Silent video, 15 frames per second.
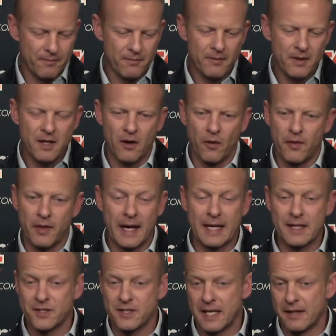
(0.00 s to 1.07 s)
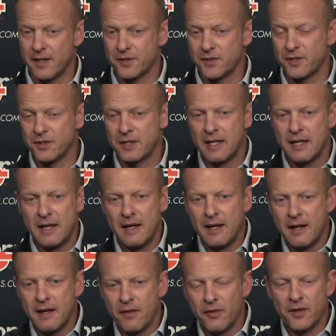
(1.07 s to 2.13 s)
you know, like I said,
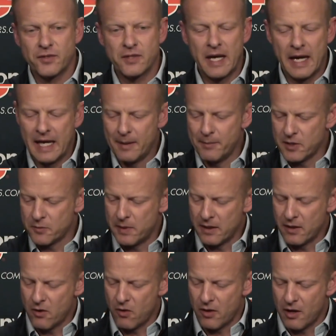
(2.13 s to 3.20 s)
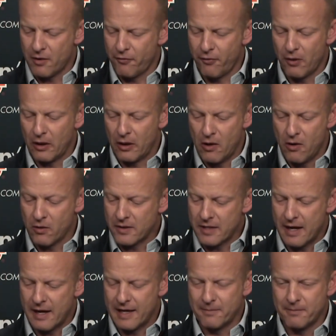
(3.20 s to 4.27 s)
this game has been going on for a long
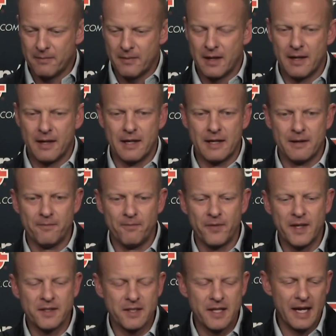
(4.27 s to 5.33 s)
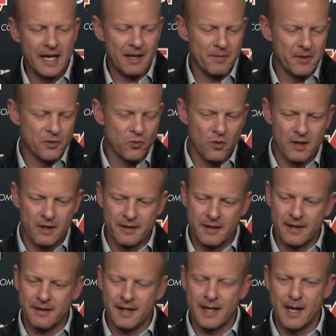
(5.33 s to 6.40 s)
time. This game is one
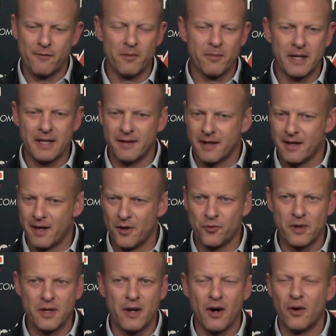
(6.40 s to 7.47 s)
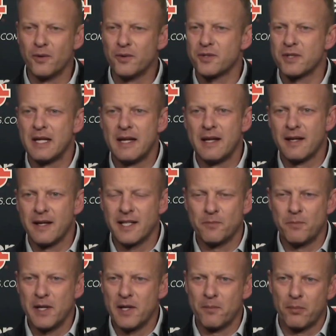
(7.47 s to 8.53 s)
that everybody in the country knows is
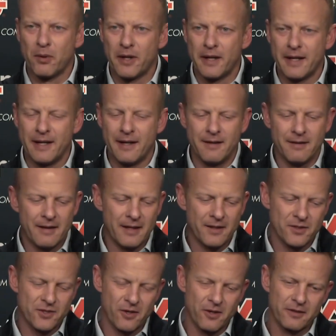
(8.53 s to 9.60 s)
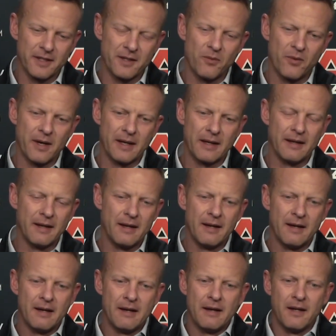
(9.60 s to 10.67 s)
being played. And certainly when
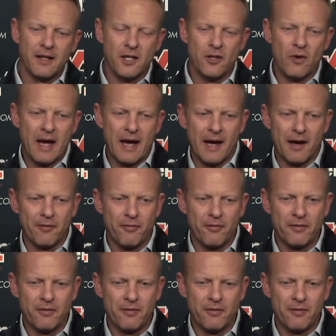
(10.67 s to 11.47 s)
you have